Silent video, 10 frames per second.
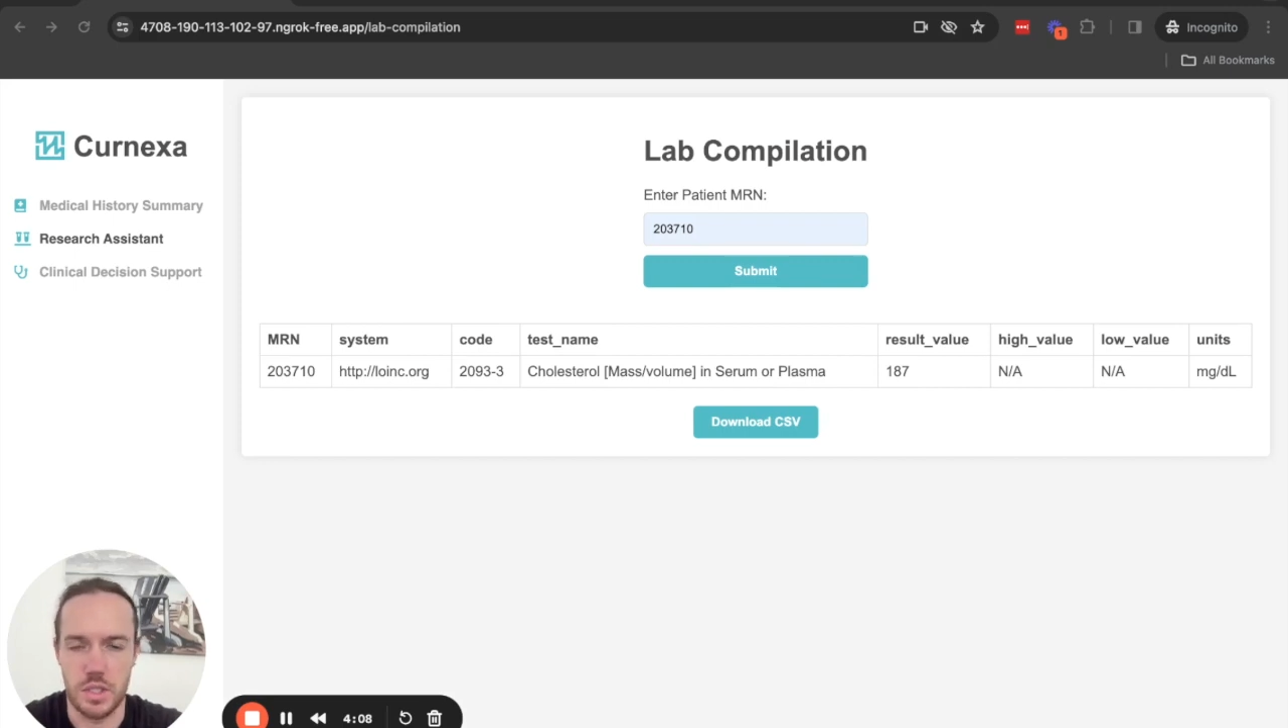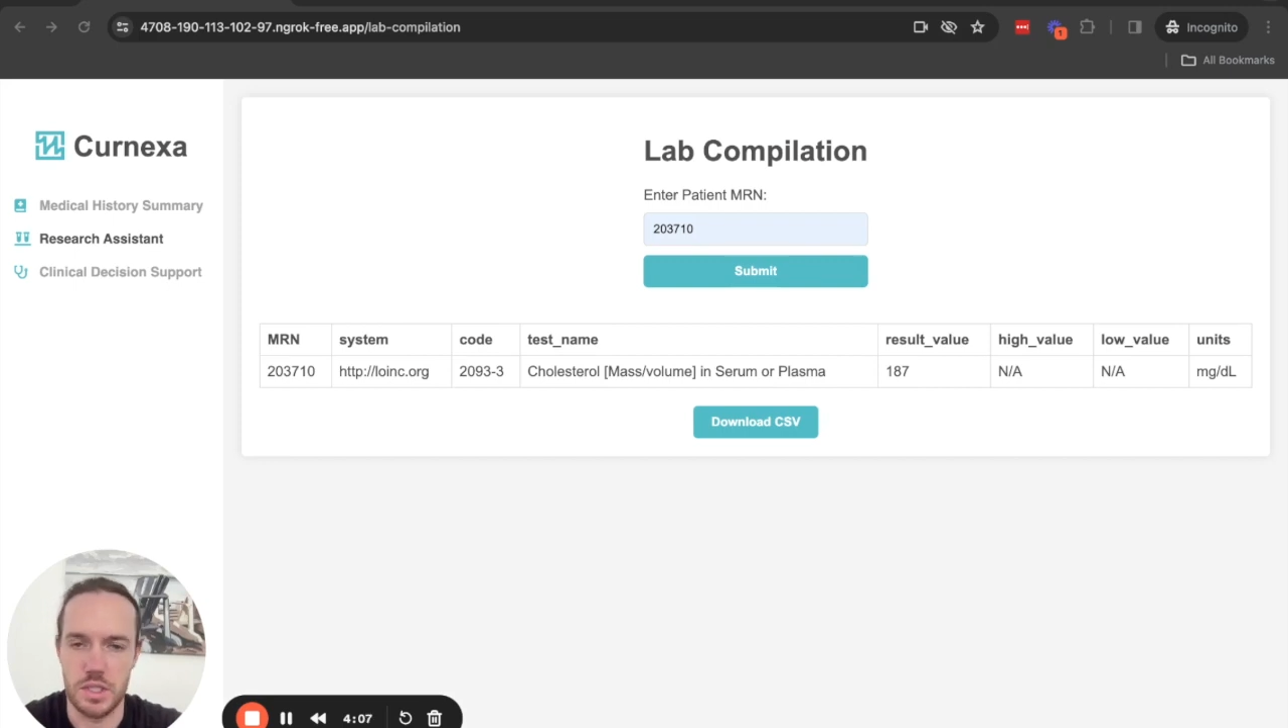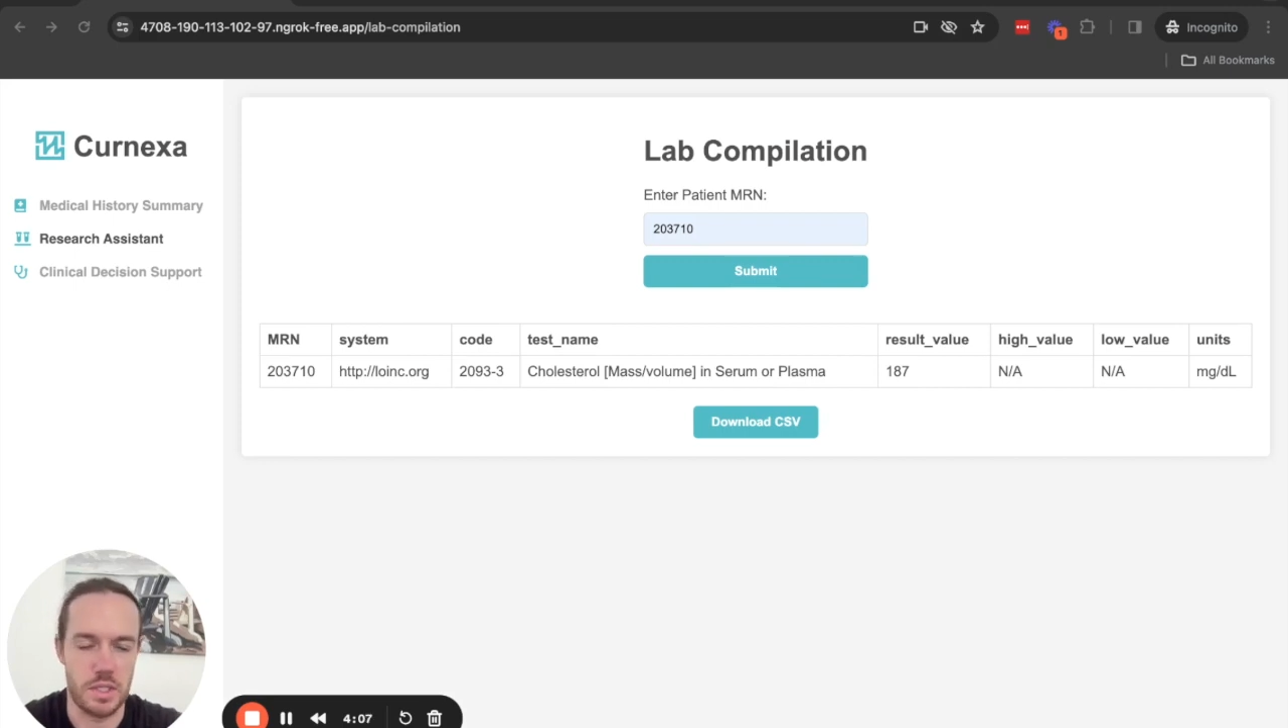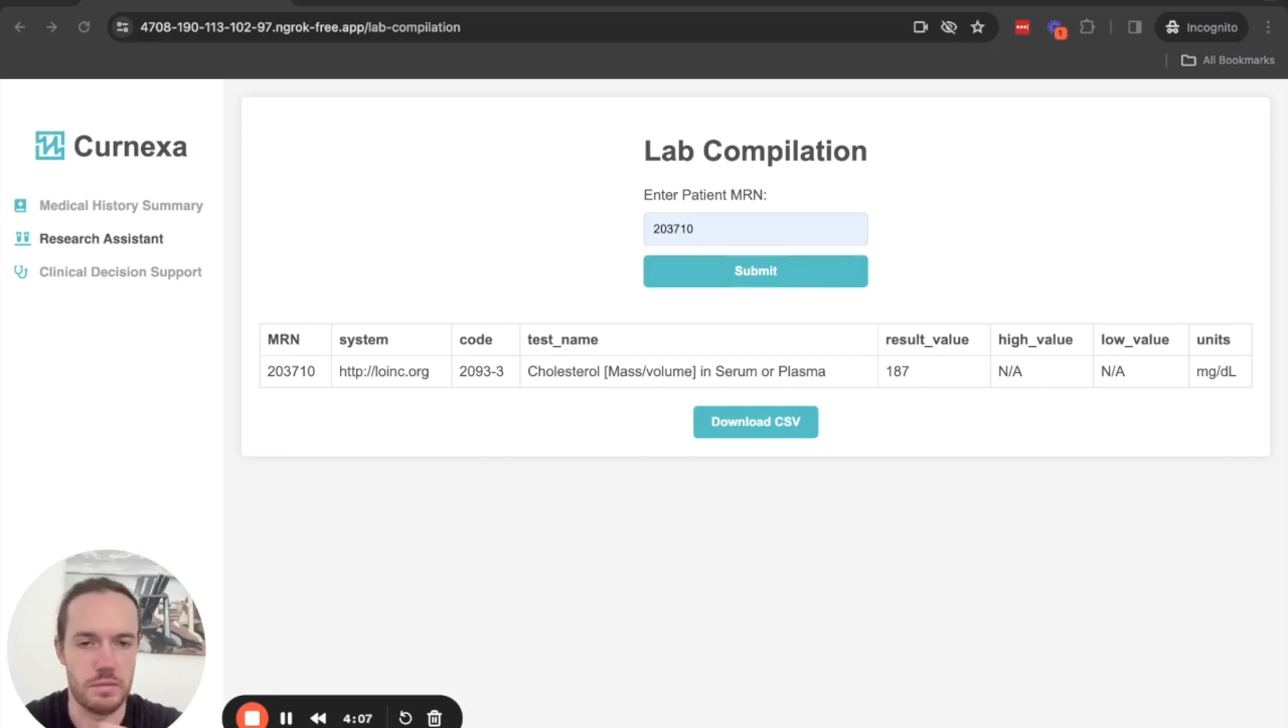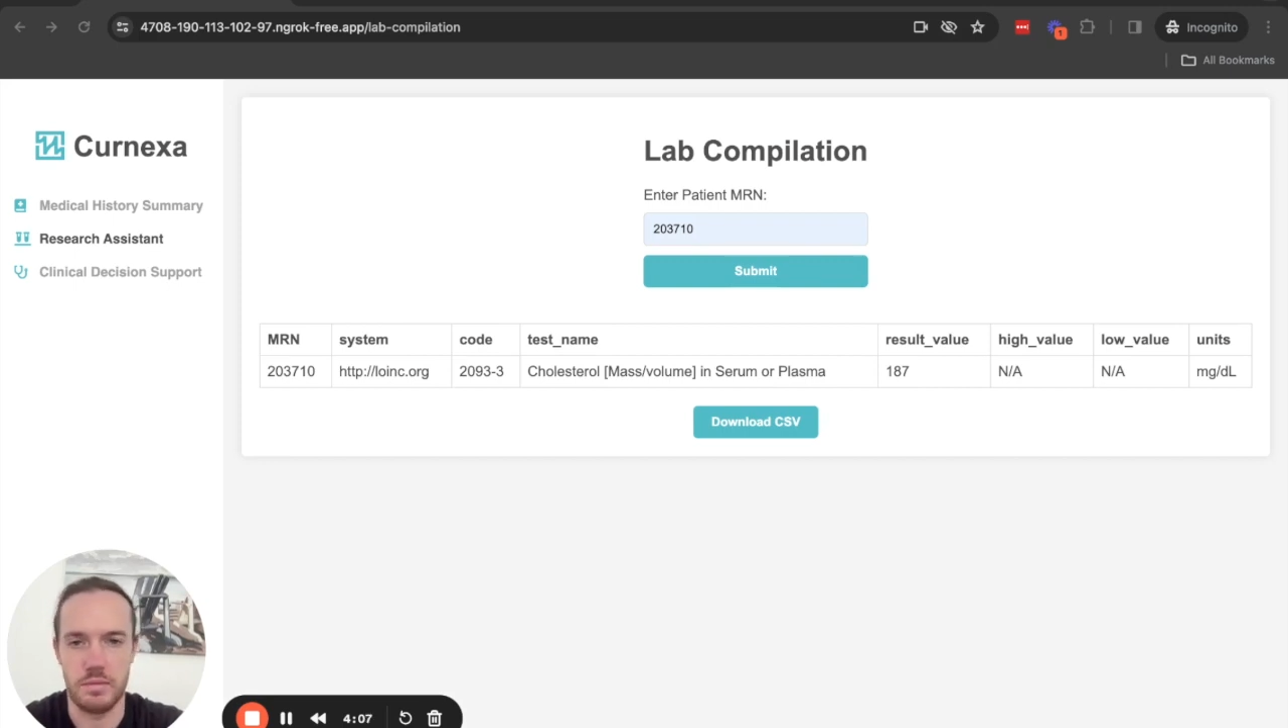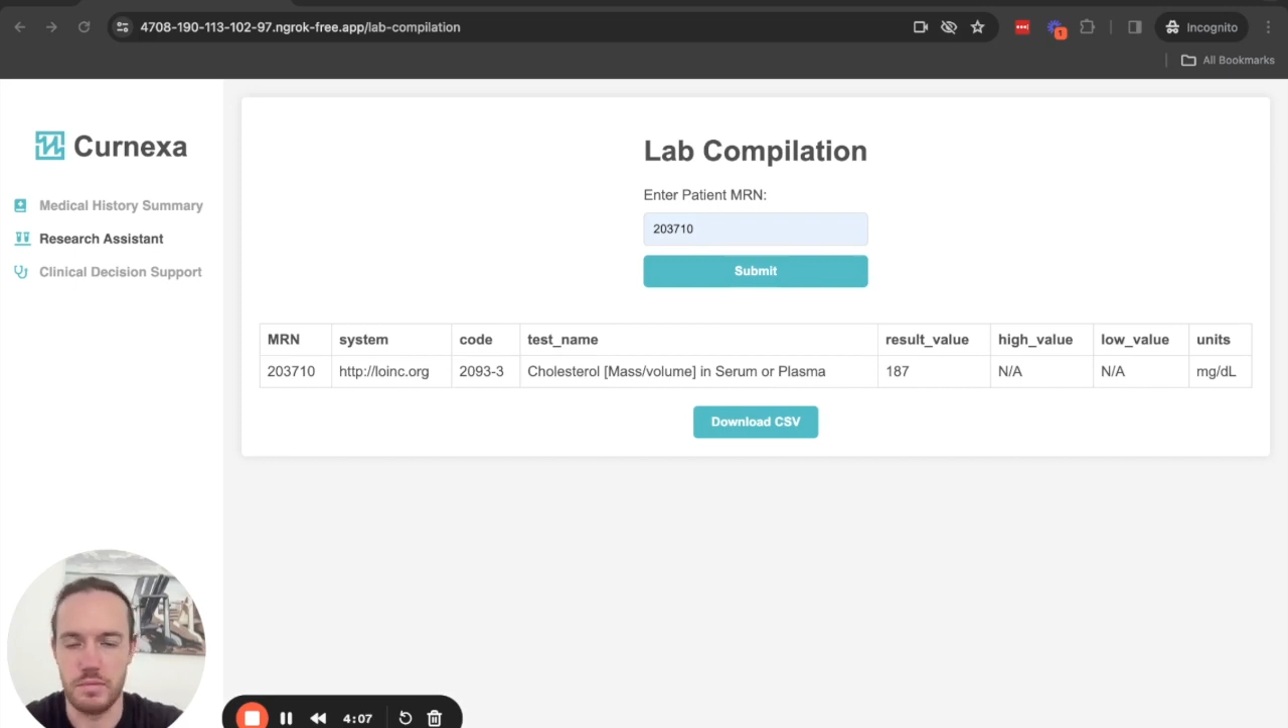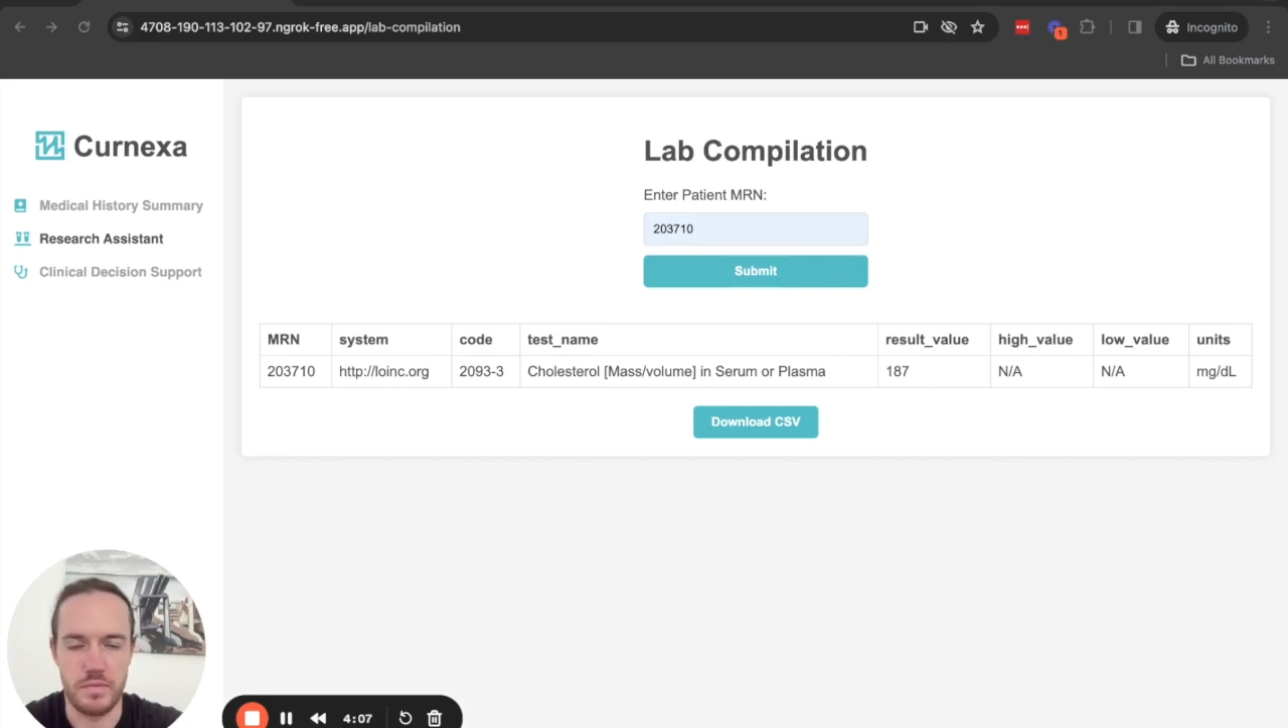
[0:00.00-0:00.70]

searching